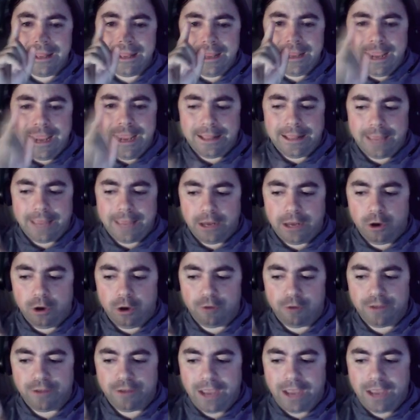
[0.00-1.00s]
Hit that
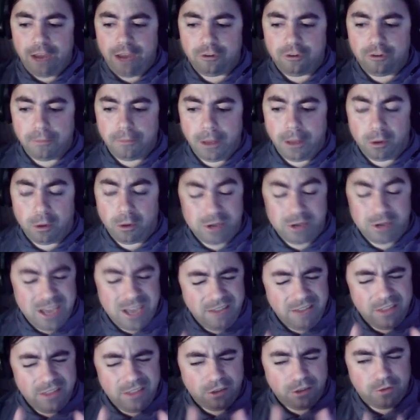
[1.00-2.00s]
notification bell.
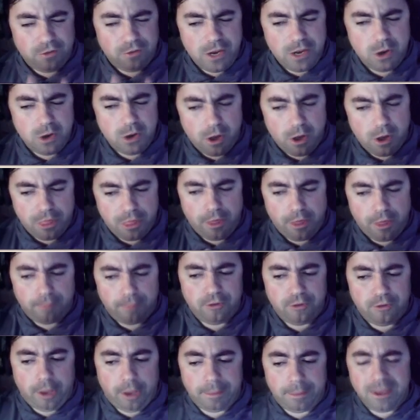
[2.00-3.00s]
Give this video a thumbs
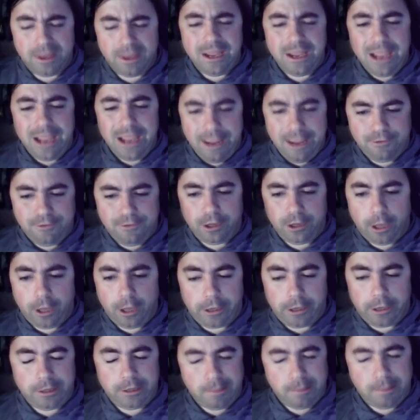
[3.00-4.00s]
up if you
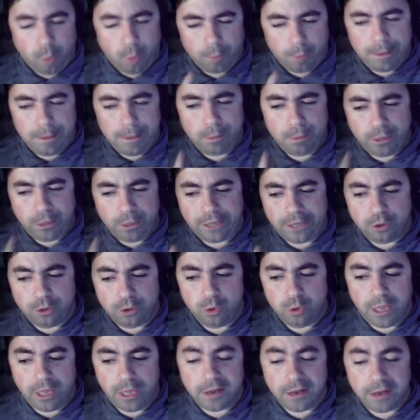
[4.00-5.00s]
like it. The more people that do
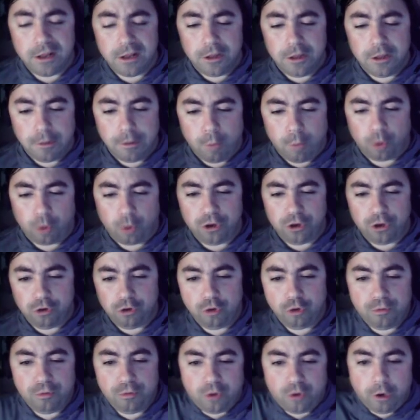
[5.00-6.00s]
that, the more
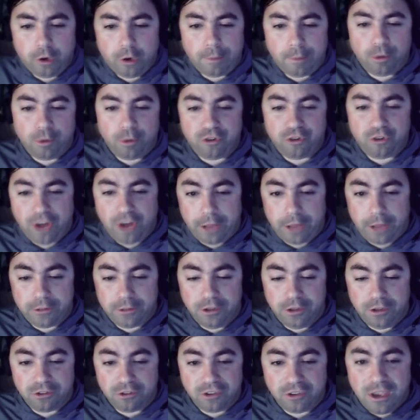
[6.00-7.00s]
YouTube's going to push out
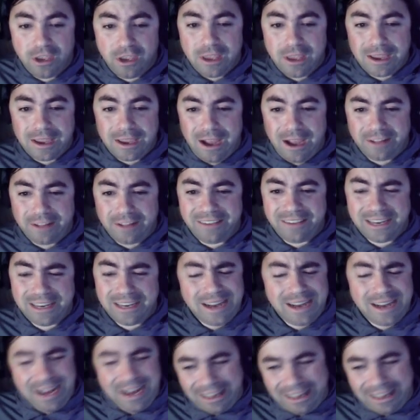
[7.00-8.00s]
this content.
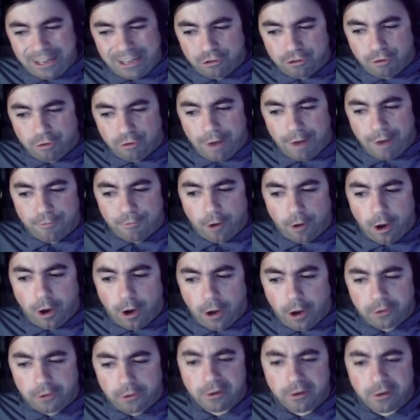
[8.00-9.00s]
Let's try for
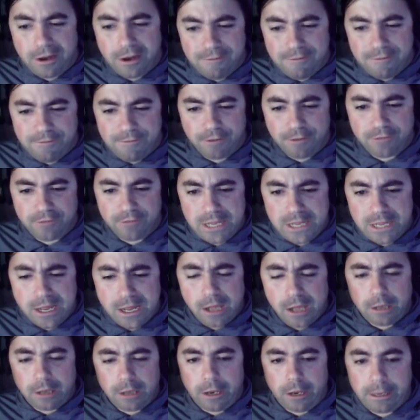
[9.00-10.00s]
150
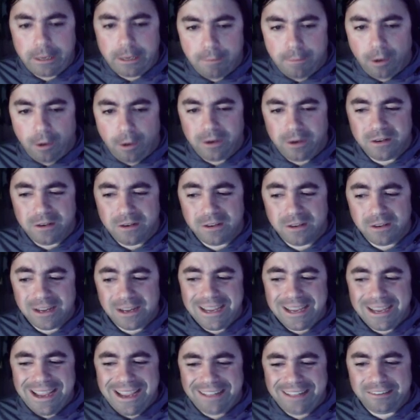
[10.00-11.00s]
like button
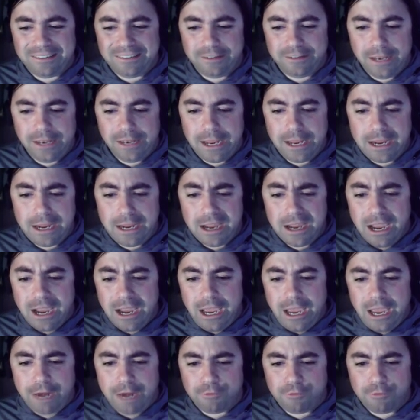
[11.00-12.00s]
hits today.
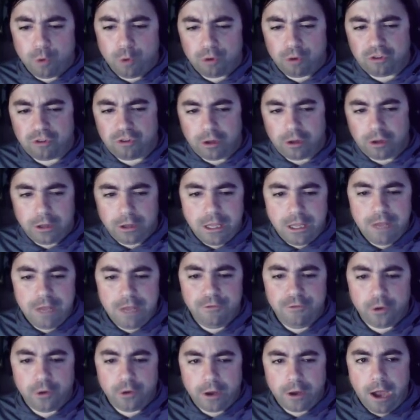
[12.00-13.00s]
And of course,
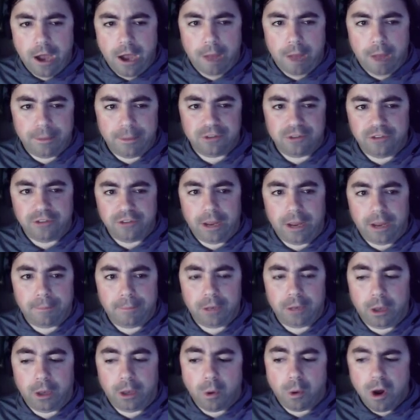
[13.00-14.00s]
leave your comments down
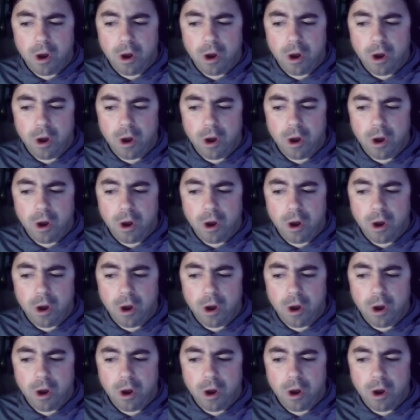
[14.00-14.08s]
below.